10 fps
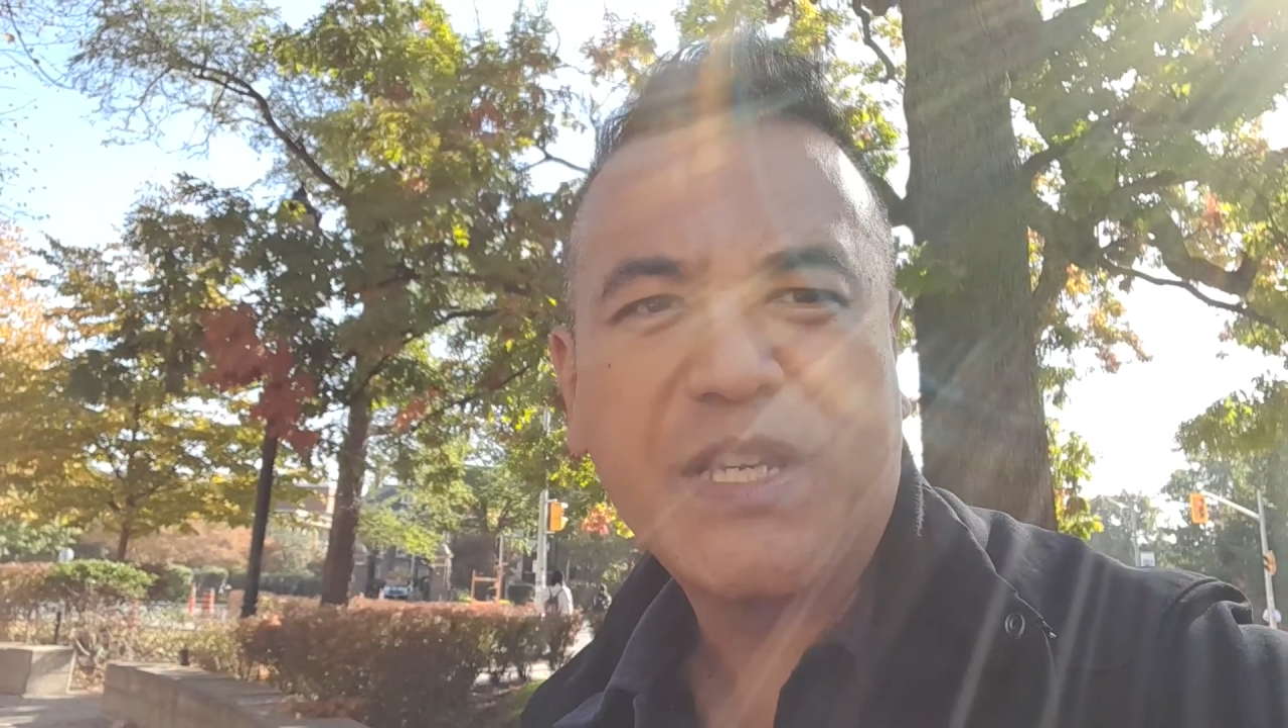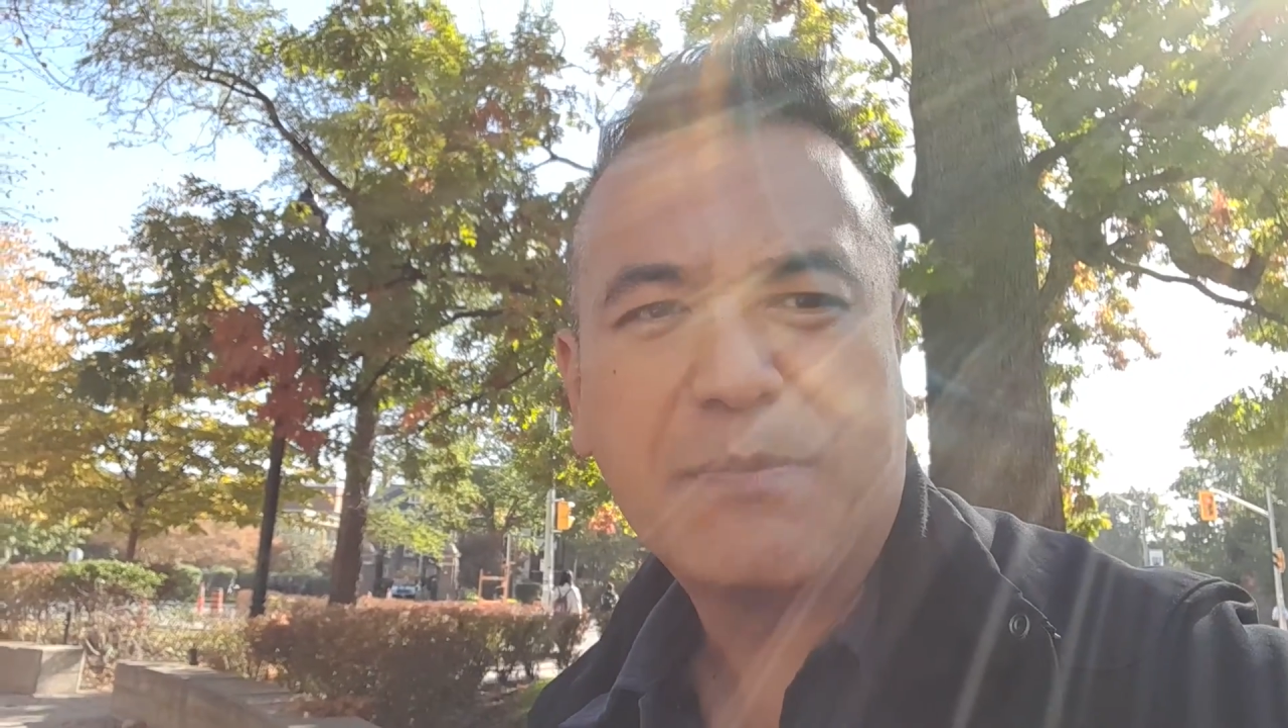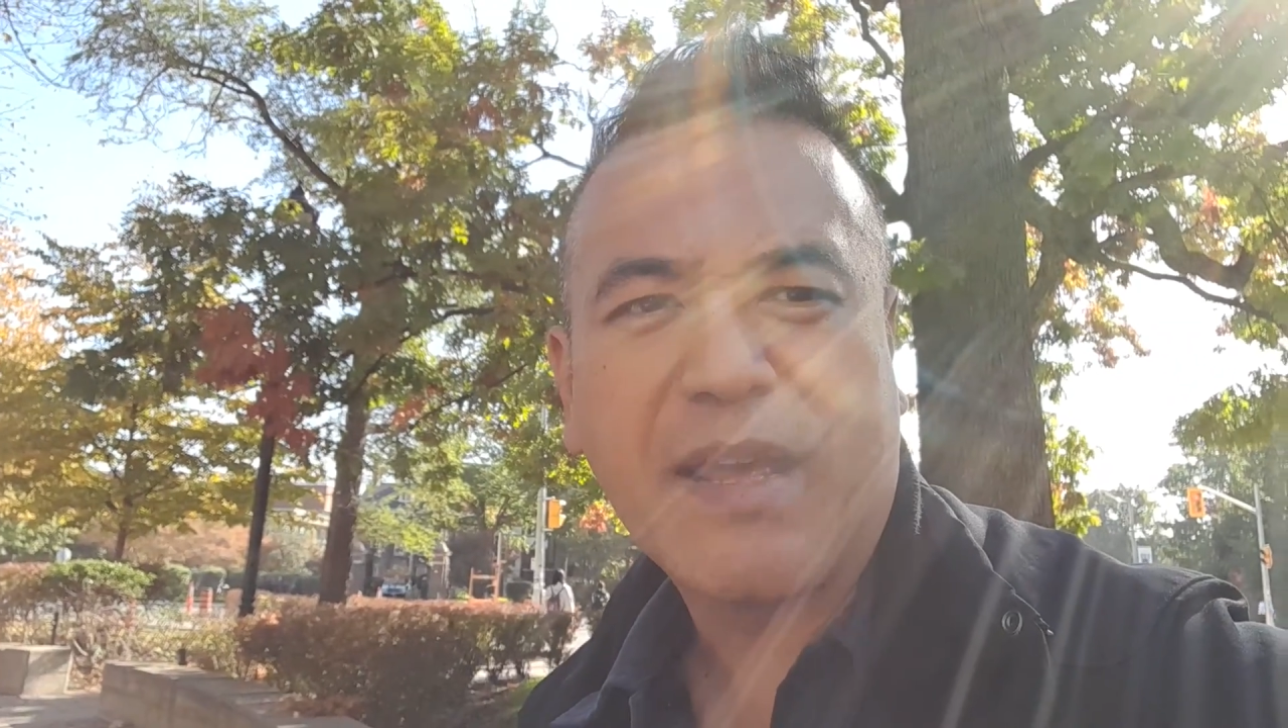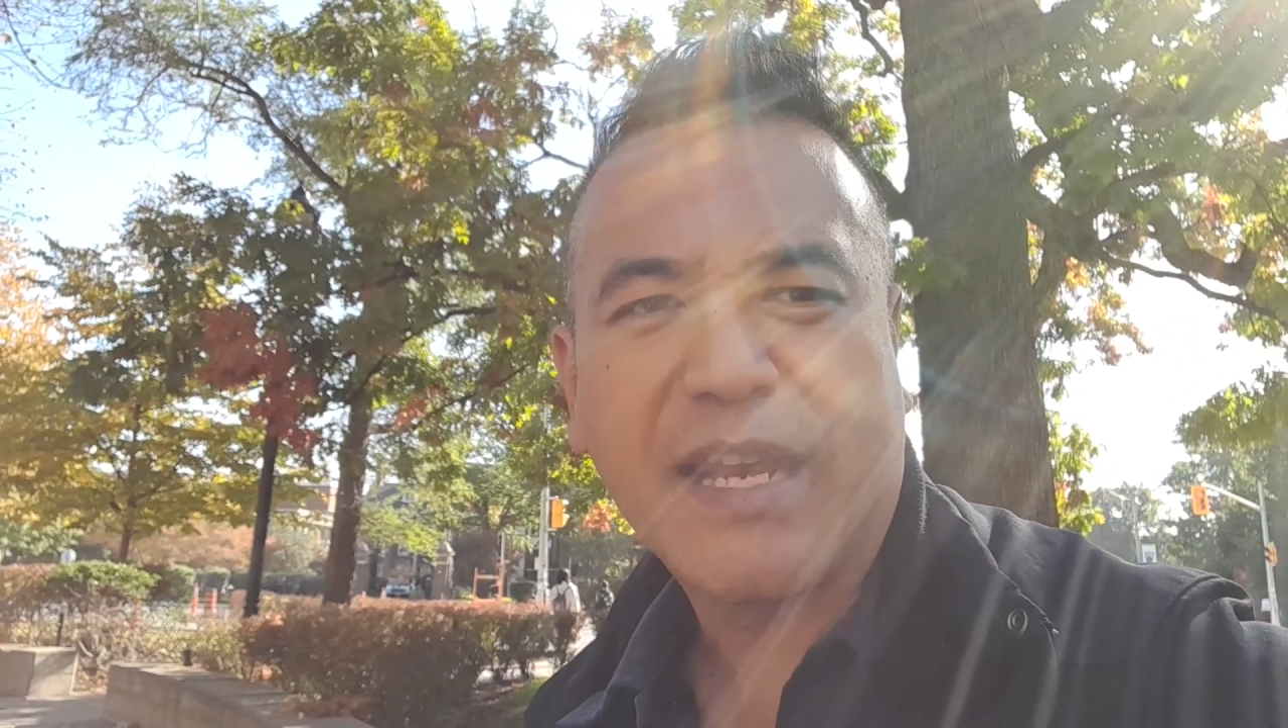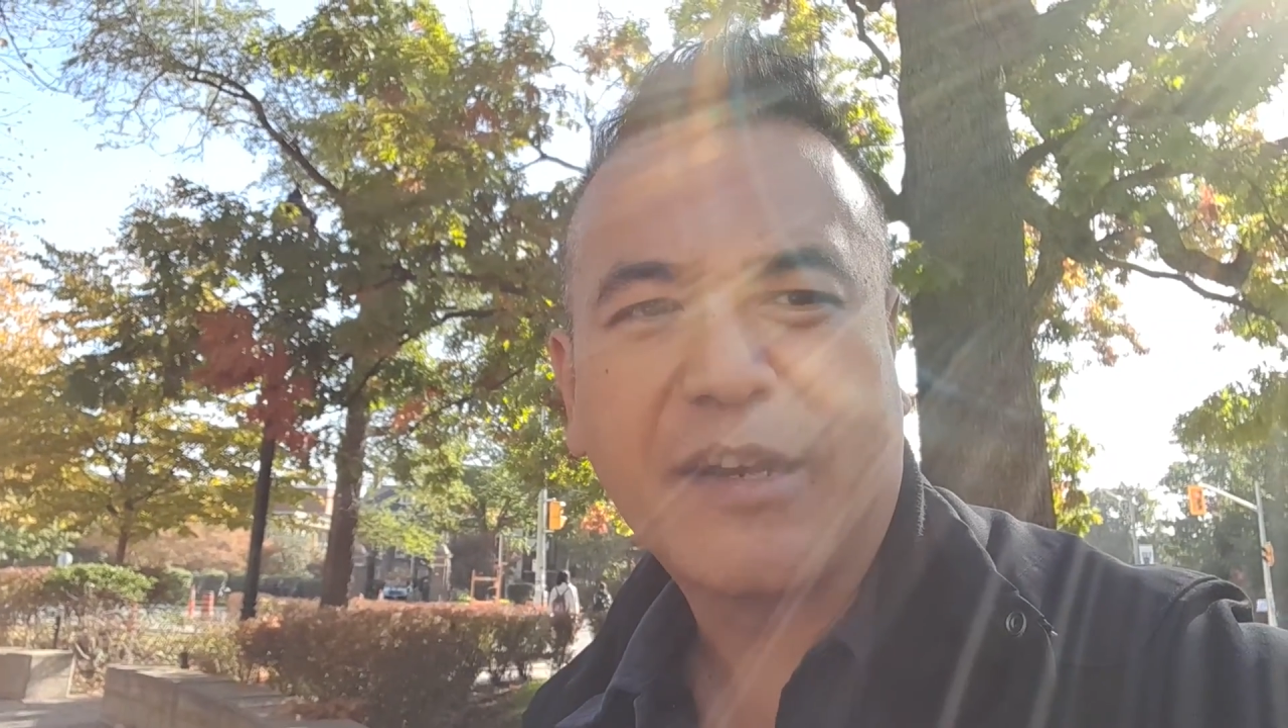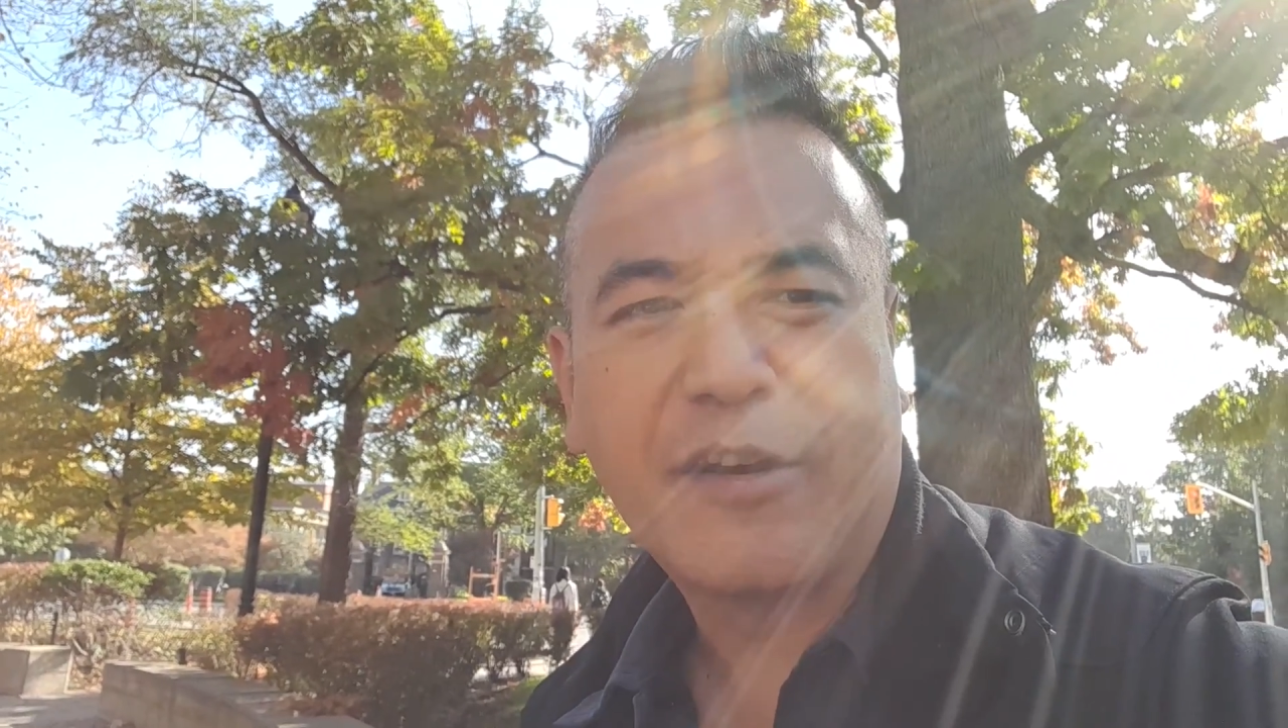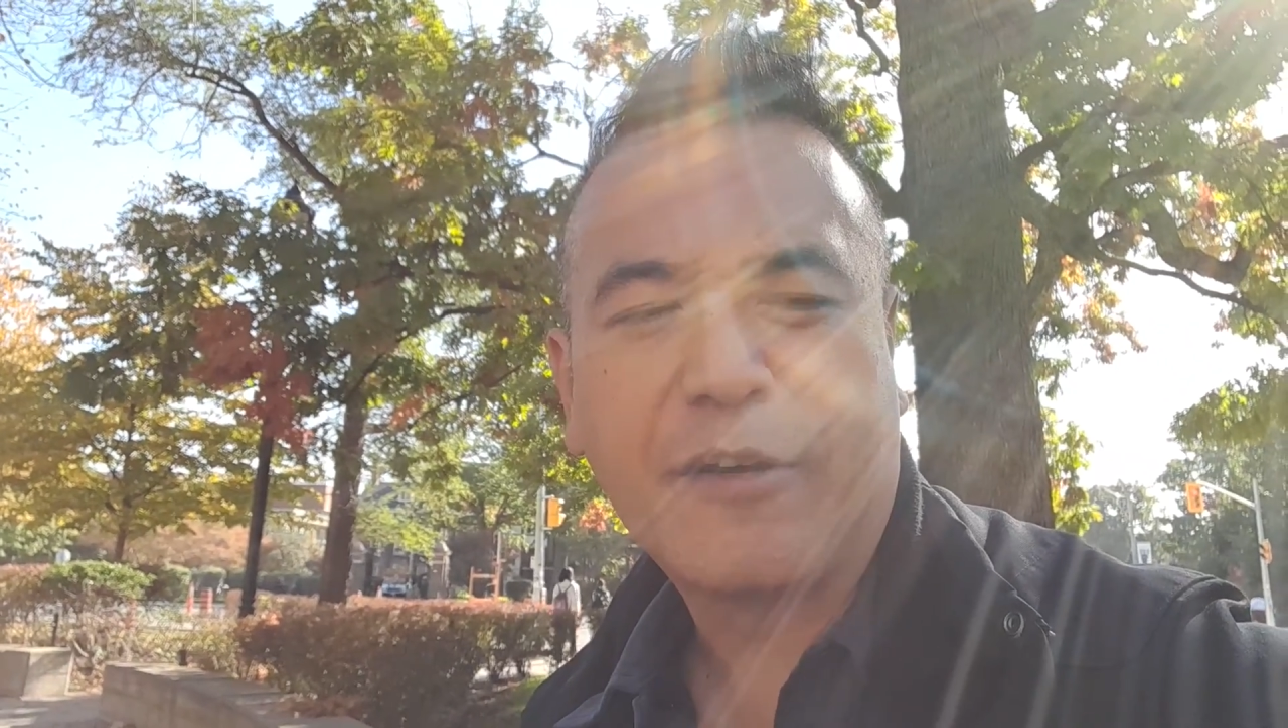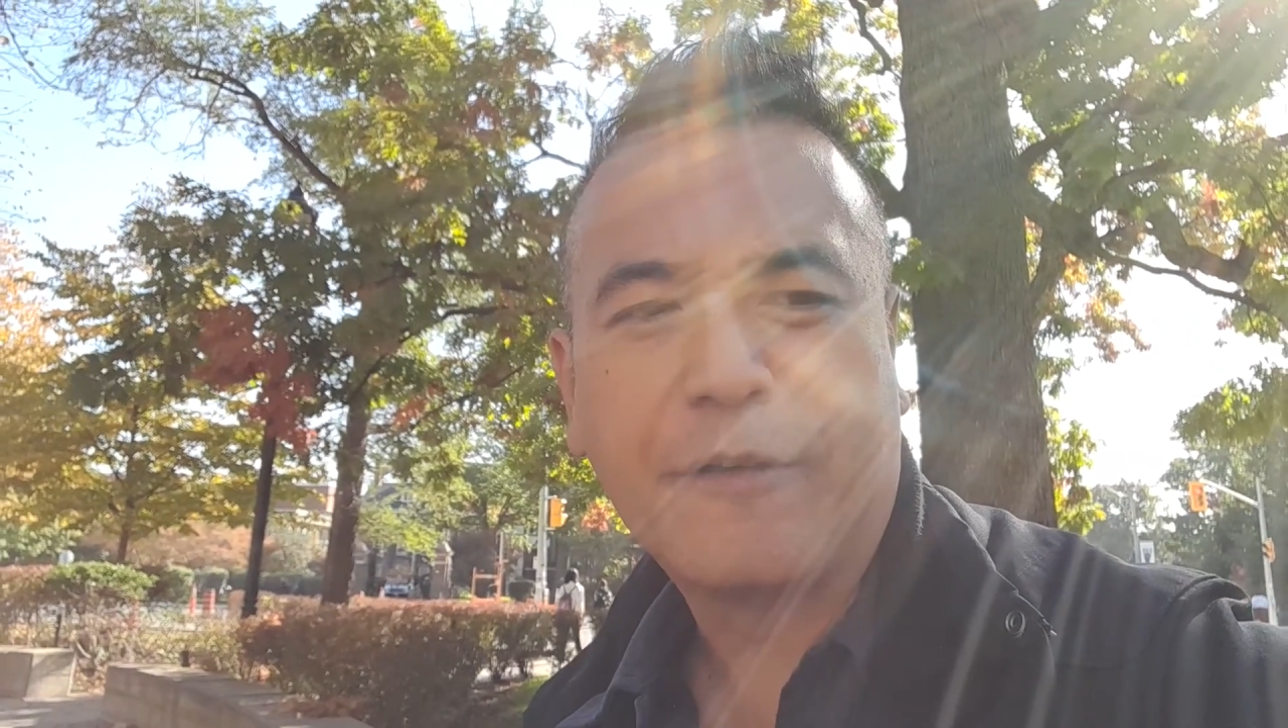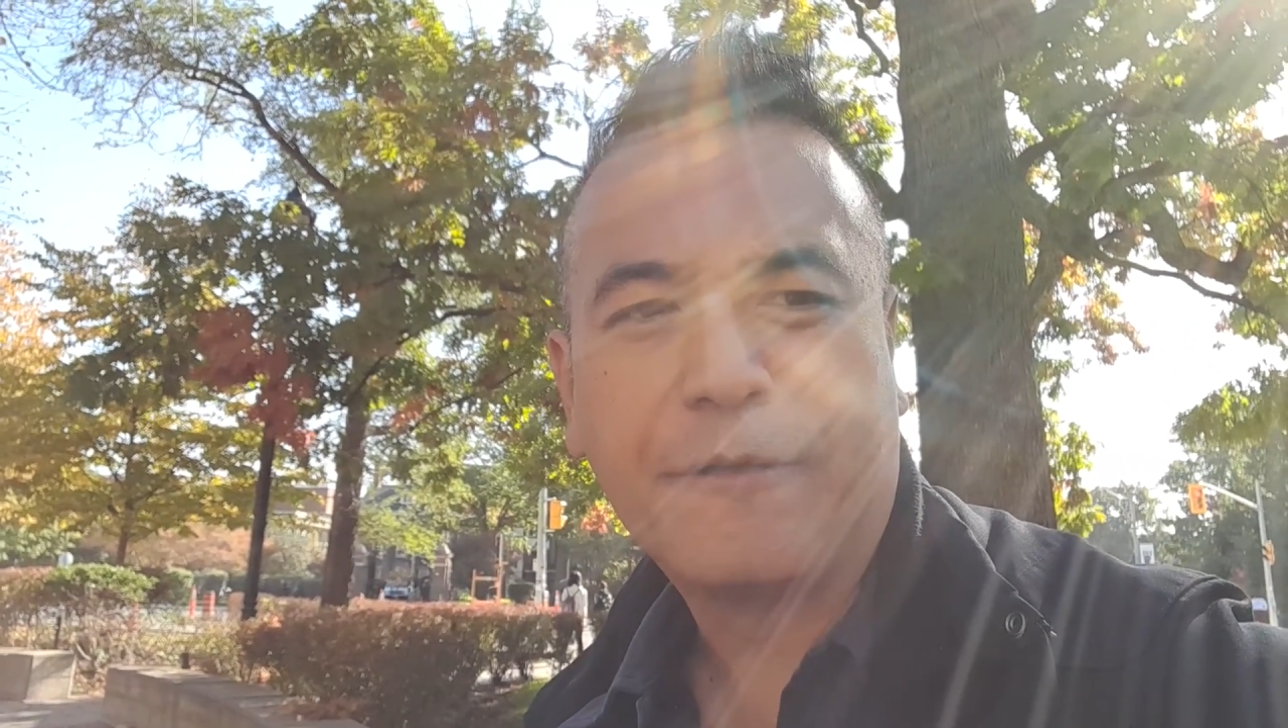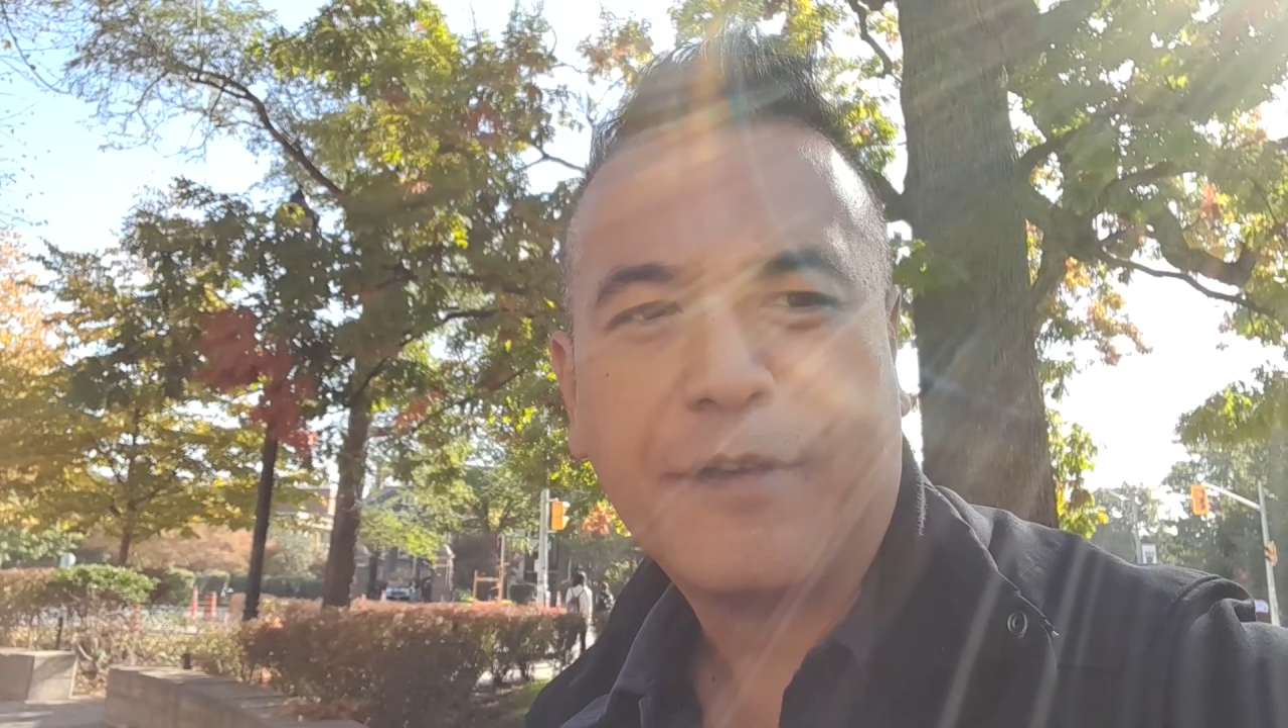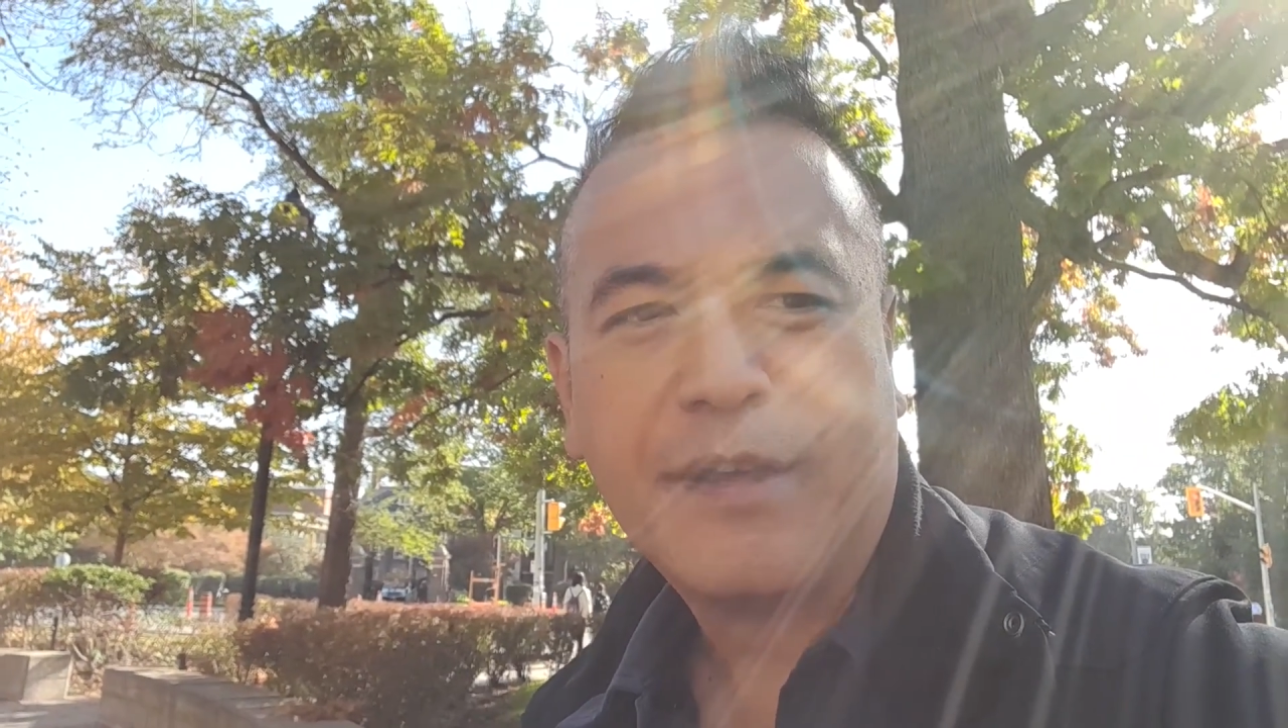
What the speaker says: demand curve.